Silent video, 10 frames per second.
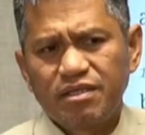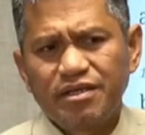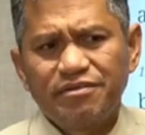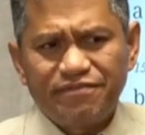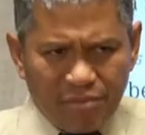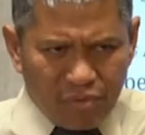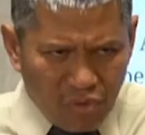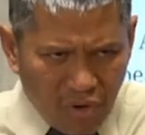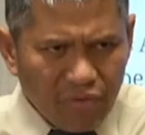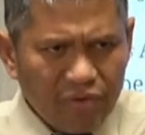from
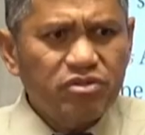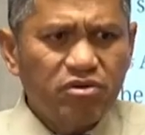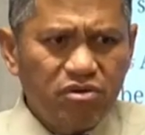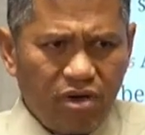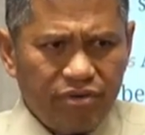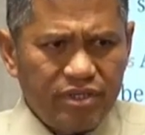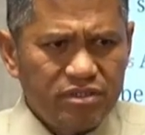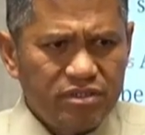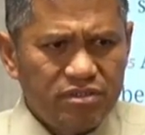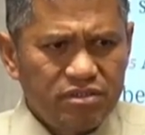glory to glory.
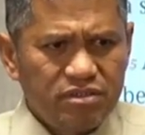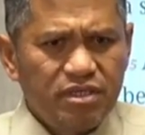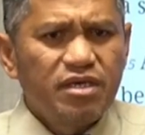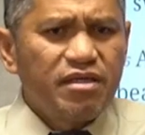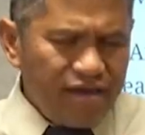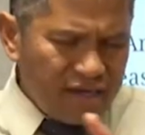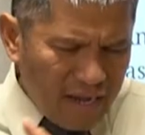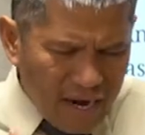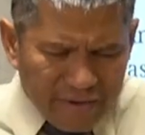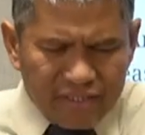The
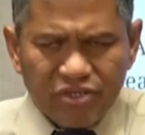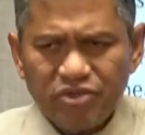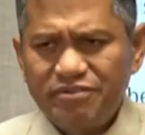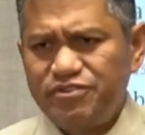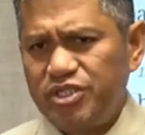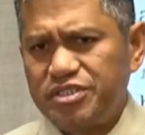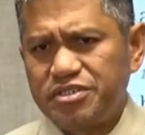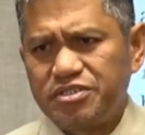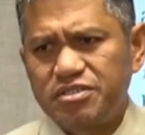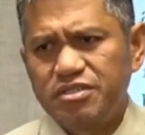character of
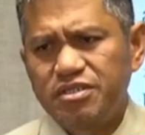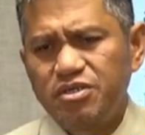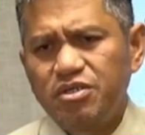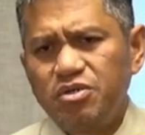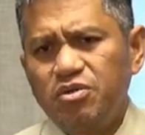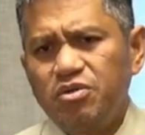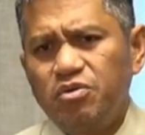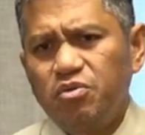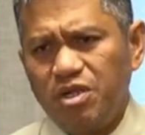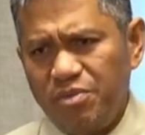Jesus
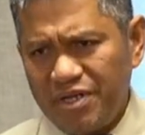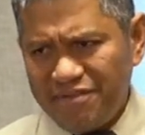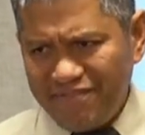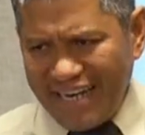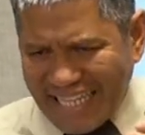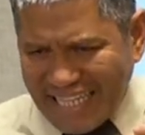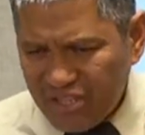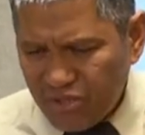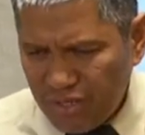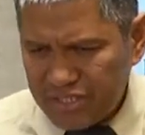will be reflected
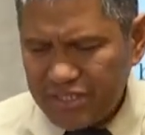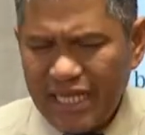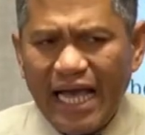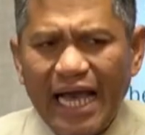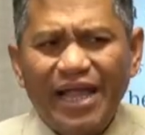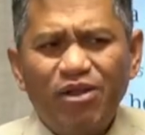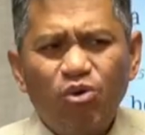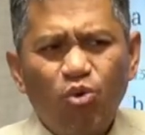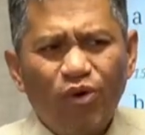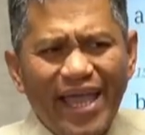to us.
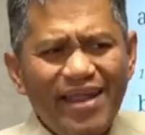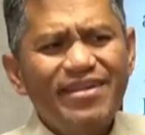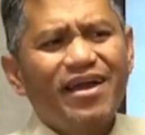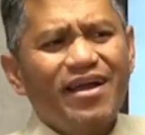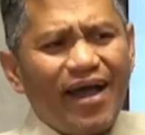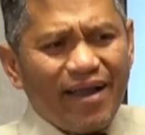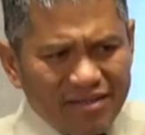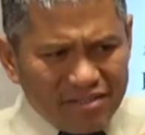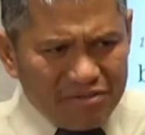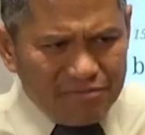And when the
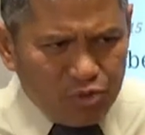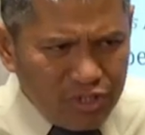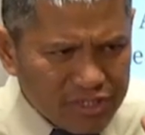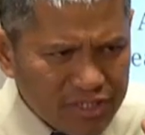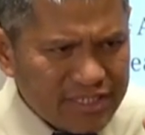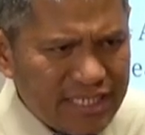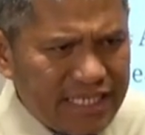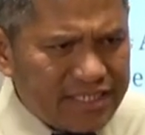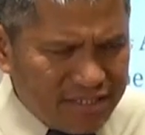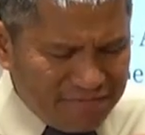character of Jesus
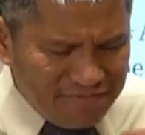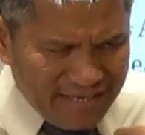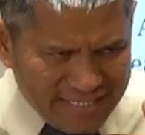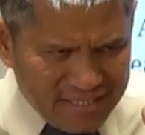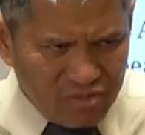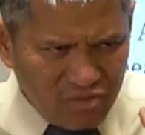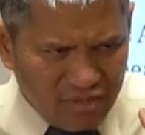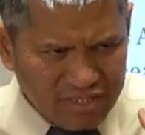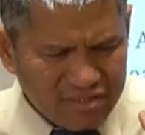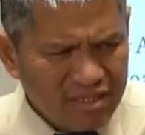is reflected to
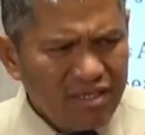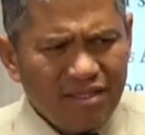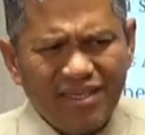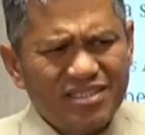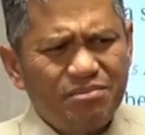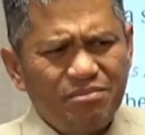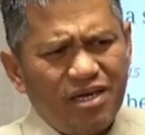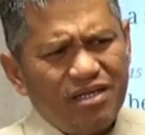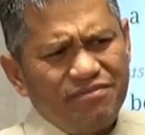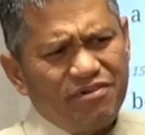us, doesn't
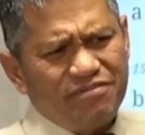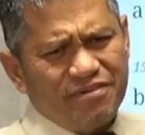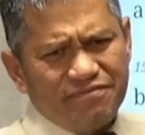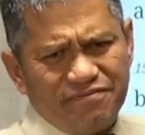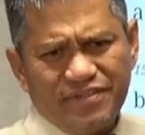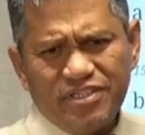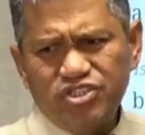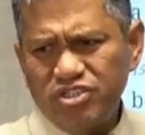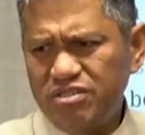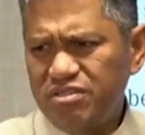matter if you're from
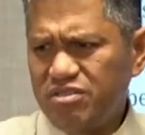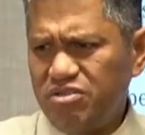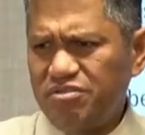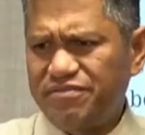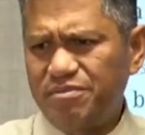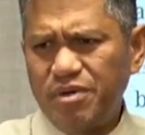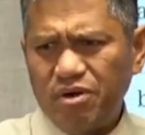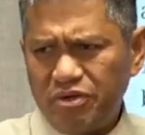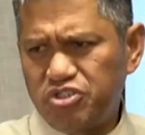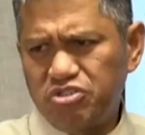Fiji, you're from
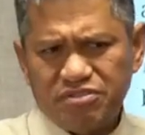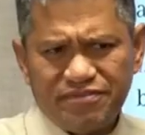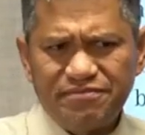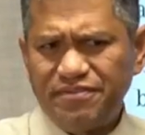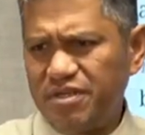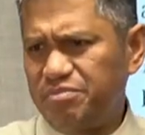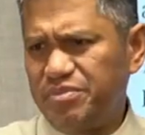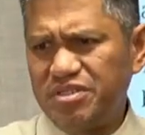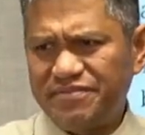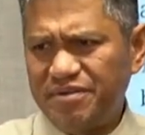Mauritius, from
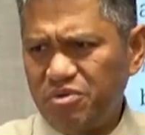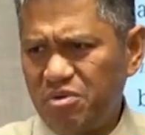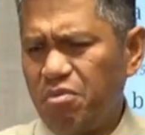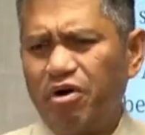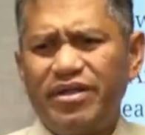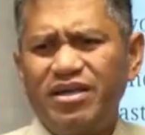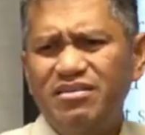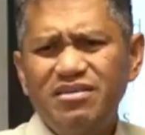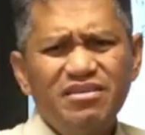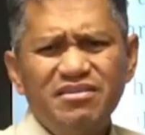Philippines, from Cambodia,
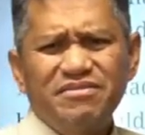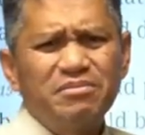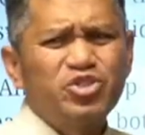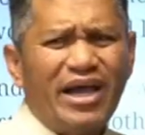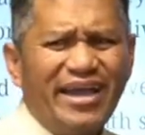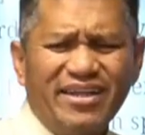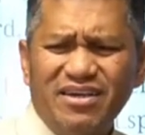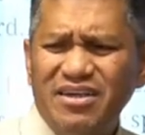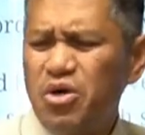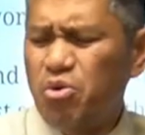from China,
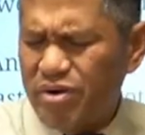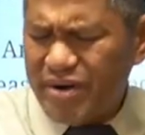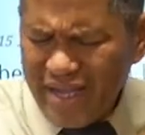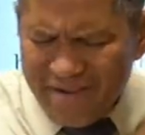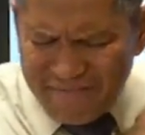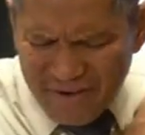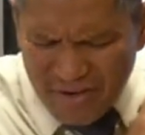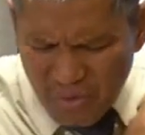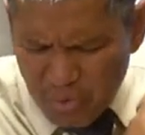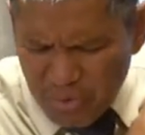wherever
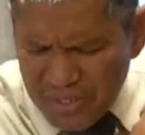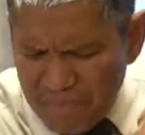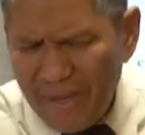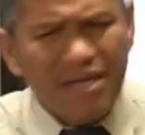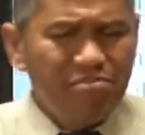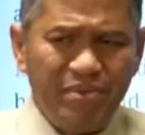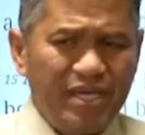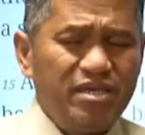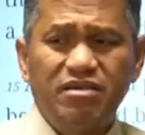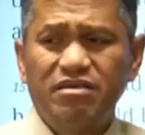we may
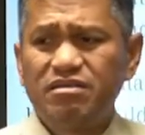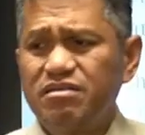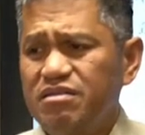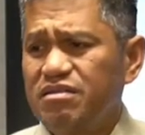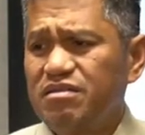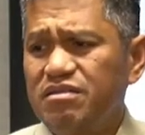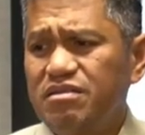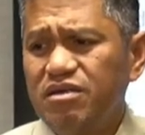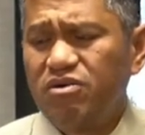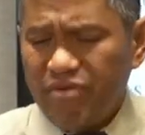be,
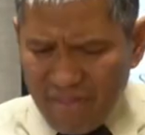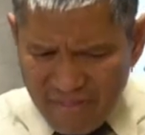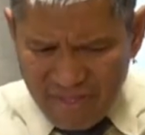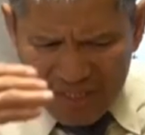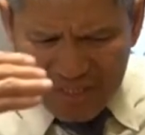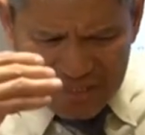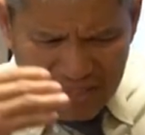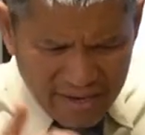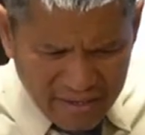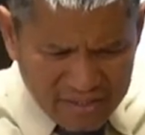when this
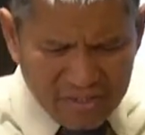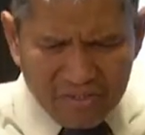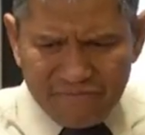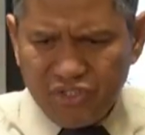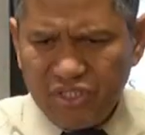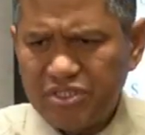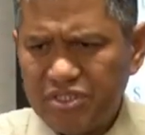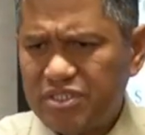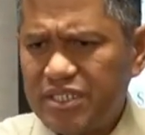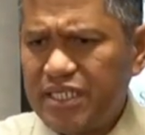character of Jesus
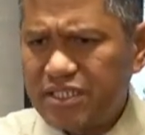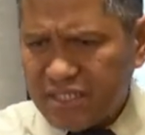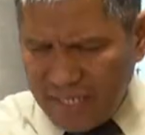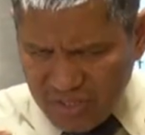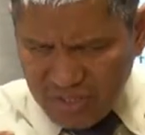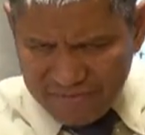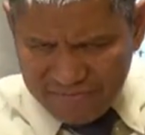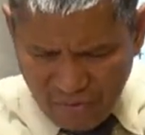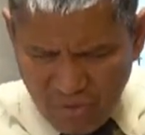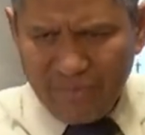is
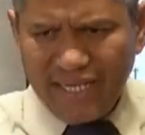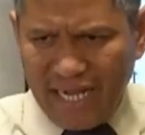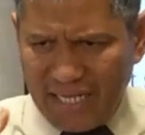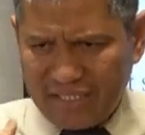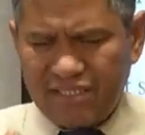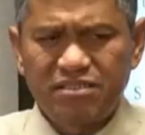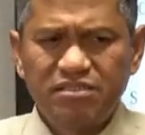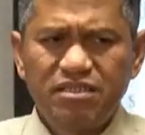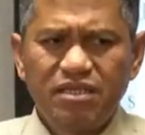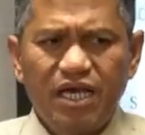transforming us
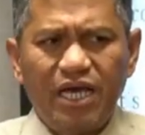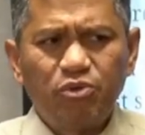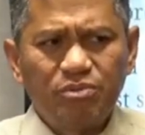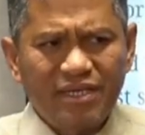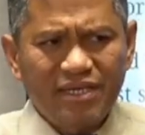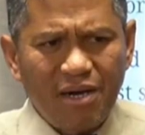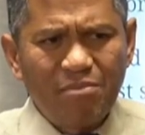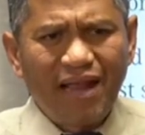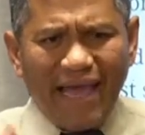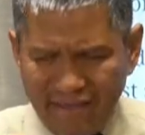and we become
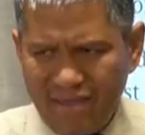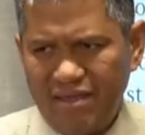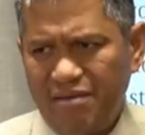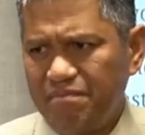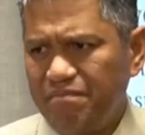like Him,